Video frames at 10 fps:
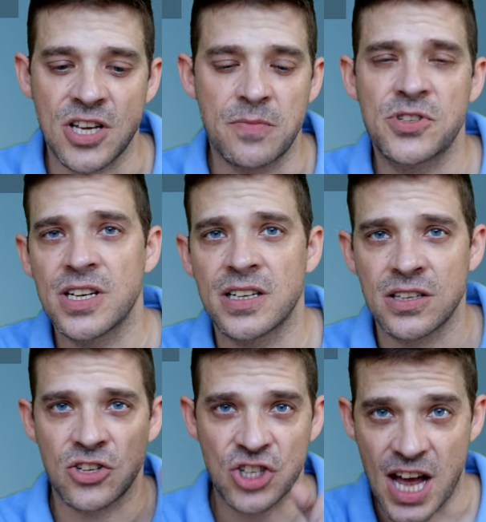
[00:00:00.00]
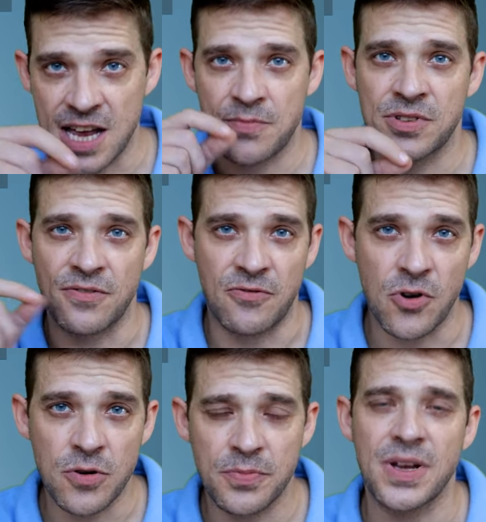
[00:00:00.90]
Subject, schreibt,
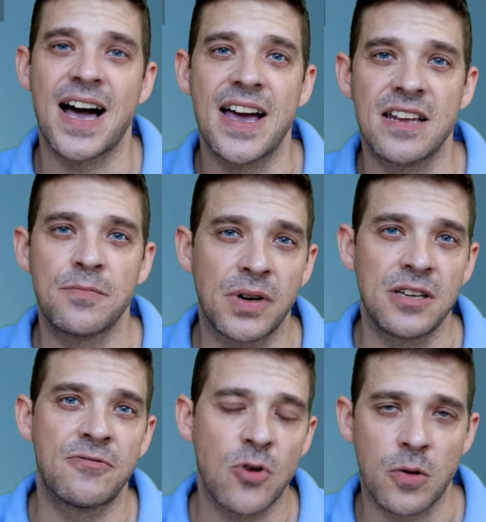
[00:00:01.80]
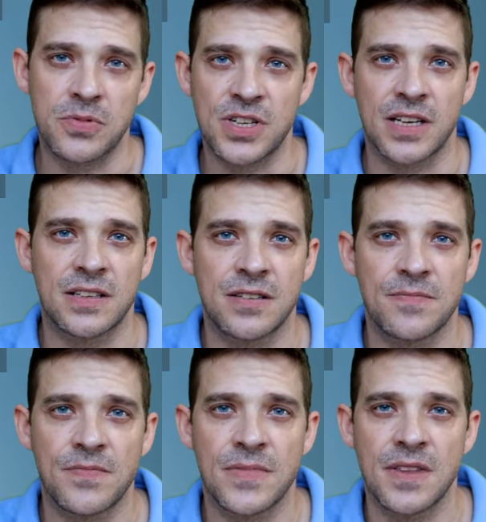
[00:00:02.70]
verb, einen Brief, object.
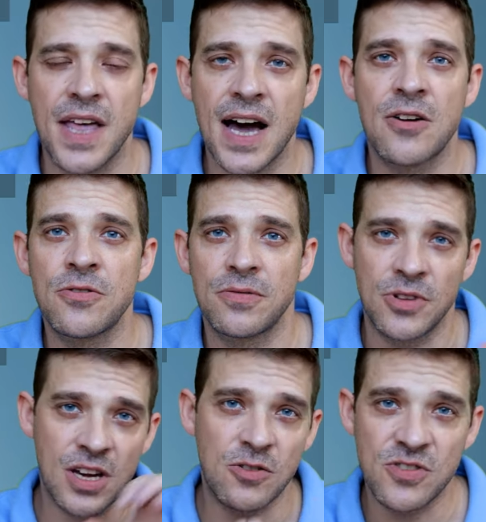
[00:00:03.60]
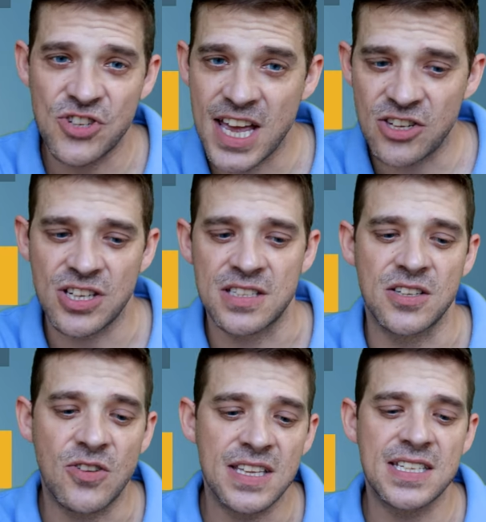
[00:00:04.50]
Now, you can also change
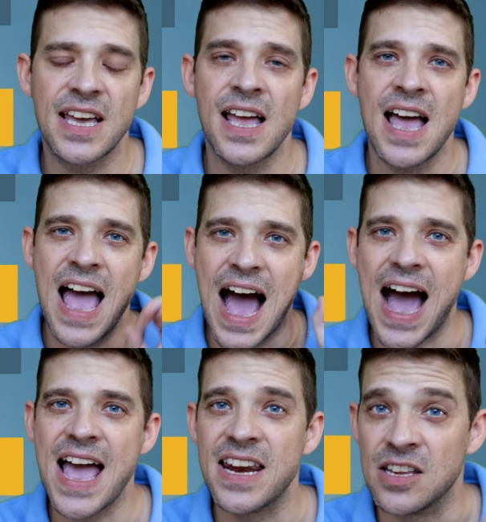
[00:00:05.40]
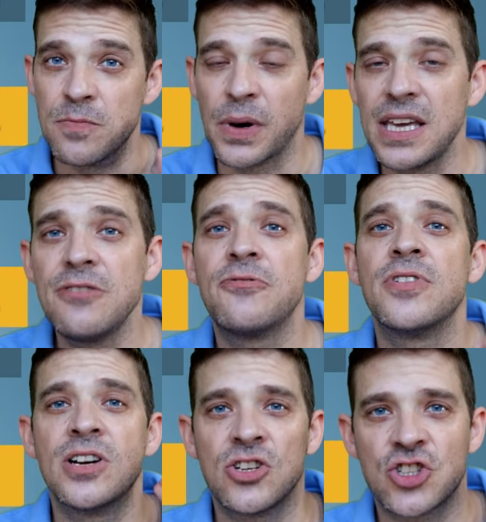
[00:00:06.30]
this. You can say, einen
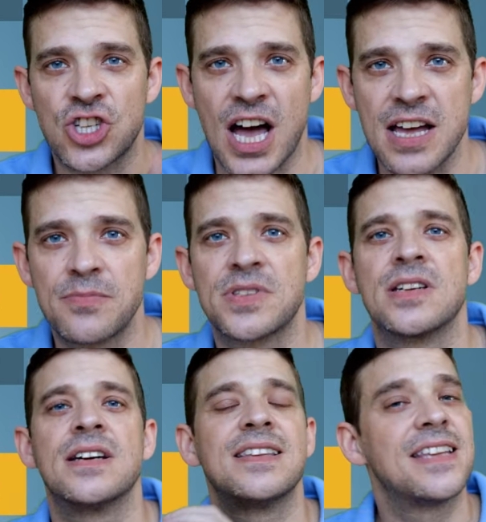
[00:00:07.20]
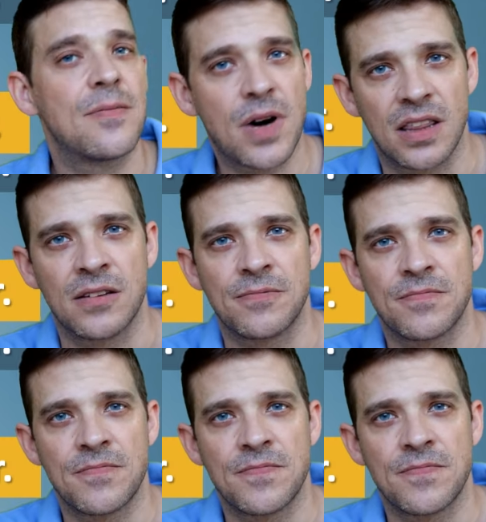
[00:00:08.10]
Brief schreibt der Mann.